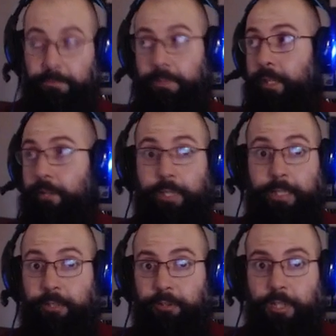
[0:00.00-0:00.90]
I don't know. I
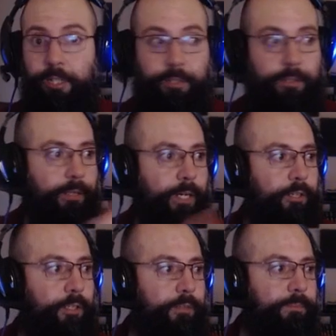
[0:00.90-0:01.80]
need to talk. I don't
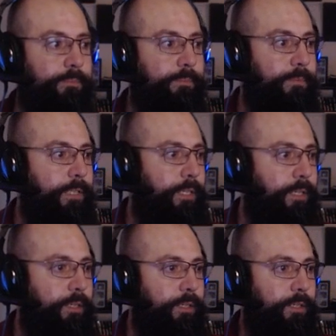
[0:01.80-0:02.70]
know.
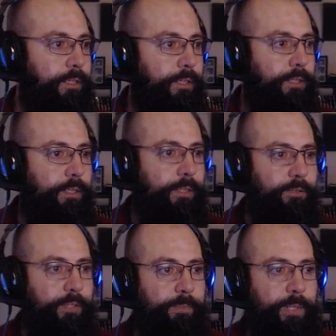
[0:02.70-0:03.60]
Like I
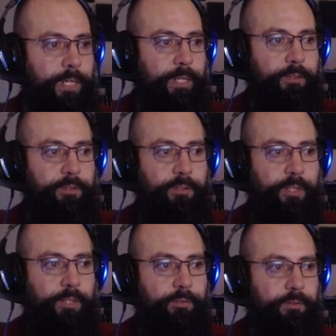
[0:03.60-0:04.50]
said, my head is
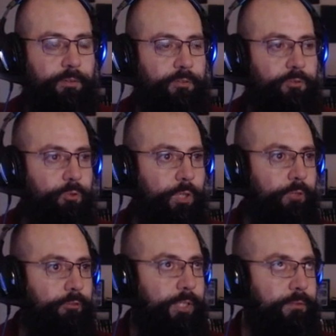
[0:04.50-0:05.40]
not screwed on
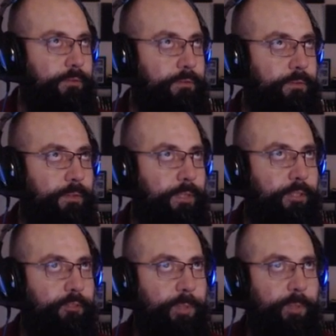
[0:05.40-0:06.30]
right at
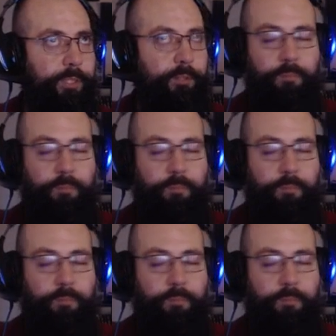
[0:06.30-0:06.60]
this moment.